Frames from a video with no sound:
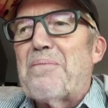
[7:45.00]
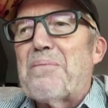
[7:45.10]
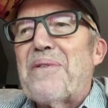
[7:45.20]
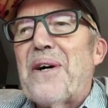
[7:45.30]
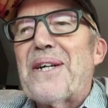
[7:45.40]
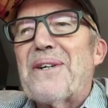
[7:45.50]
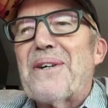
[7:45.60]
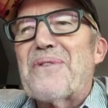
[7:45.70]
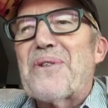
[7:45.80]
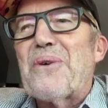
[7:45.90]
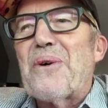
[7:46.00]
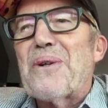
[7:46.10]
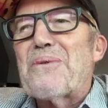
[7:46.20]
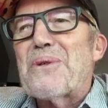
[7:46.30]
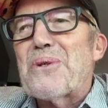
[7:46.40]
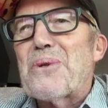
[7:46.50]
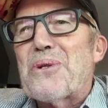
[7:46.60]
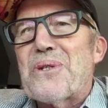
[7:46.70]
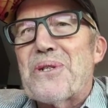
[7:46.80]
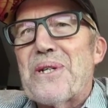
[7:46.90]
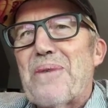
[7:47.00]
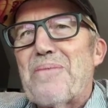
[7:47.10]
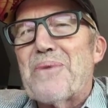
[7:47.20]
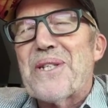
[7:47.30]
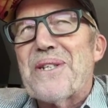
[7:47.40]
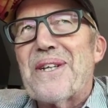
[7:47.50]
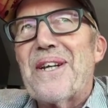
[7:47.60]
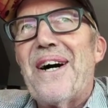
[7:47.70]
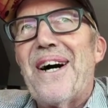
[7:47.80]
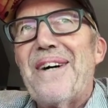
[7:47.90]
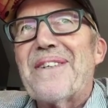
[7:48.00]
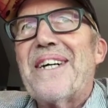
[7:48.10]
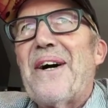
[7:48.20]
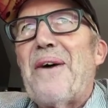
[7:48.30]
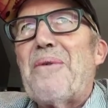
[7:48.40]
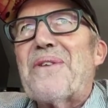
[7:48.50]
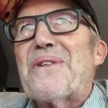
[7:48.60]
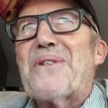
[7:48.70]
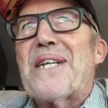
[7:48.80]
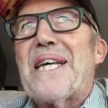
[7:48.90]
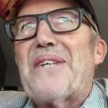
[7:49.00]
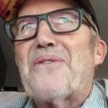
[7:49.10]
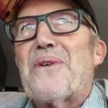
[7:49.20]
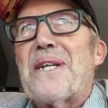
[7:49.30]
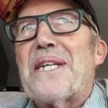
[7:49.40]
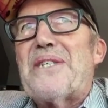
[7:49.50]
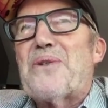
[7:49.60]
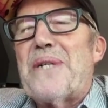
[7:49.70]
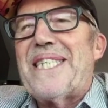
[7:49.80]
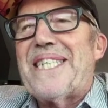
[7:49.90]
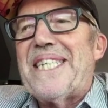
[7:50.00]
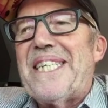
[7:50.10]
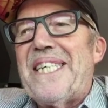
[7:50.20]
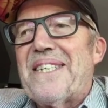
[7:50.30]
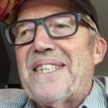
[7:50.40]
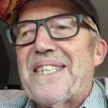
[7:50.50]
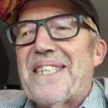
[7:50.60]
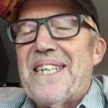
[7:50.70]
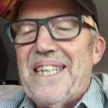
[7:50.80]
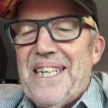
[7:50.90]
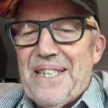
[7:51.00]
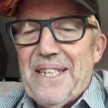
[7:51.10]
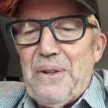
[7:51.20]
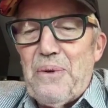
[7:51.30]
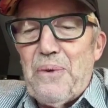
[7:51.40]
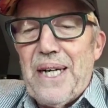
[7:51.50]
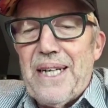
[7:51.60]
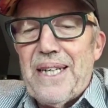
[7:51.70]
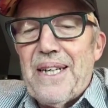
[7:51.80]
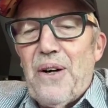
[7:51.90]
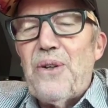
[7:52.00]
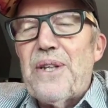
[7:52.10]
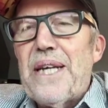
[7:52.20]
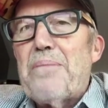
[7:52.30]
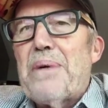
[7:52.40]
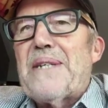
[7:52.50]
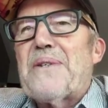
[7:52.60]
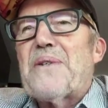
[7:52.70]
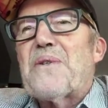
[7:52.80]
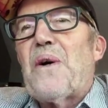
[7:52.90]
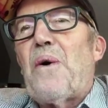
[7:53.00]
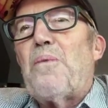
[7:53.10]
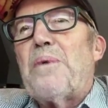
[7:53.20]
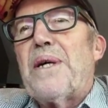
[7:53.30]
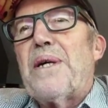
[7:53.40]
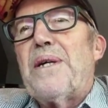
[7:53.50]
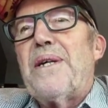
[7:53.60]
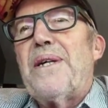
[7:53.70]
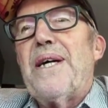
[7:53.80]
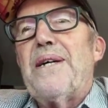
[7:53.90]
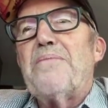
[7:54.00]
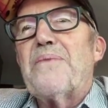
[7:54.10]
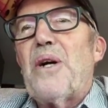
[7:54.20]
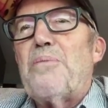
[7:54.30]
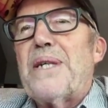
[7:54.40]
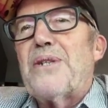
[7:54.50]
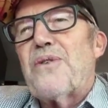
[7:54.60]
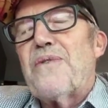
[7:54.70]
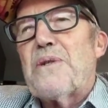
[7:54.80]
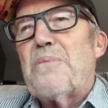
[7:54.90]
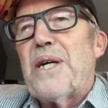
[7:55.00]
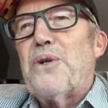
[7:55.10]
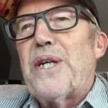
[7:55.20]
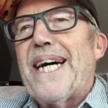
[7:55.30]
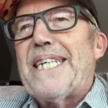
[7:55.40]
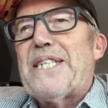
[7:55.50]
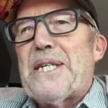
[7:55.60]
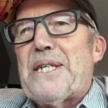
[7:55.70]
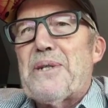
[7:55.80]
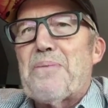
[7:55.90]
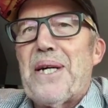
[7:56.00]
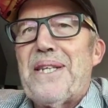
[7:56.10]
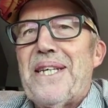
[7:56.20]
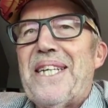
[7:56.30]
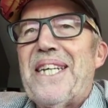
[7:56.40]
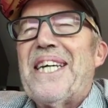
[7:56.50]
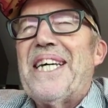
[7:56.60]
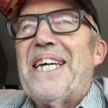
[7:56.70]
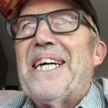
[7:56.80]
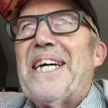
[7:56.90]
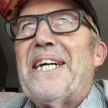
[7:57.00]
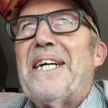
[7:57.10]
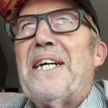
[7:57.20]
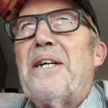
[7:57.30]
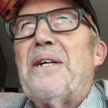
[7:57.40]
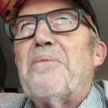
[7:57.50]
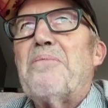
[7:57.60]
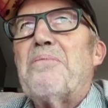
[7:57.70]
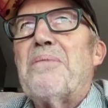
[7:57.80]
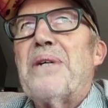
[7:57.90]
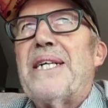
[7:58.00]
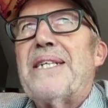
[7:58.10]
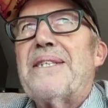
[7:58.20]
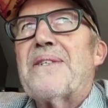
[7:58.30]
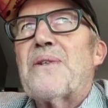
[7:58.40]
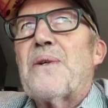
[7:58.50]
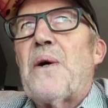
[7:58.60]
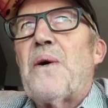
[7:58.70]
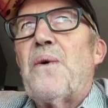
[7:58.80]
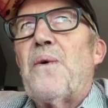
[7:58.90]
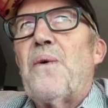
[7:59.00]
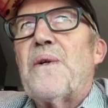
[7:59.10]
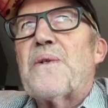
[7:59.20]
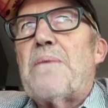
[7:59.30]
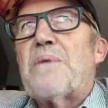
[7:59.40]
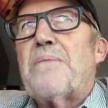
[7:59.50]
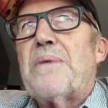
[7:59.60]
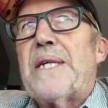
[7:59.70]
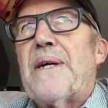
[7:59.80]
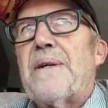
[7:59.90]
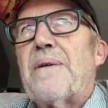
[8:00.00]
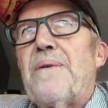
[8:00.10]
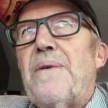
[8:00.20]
provided I've still got the resources and I'm still alive, I want this to last for at least 20 years. So on that basis, I'll be sort of into my early 80s by then. And so it seems to me that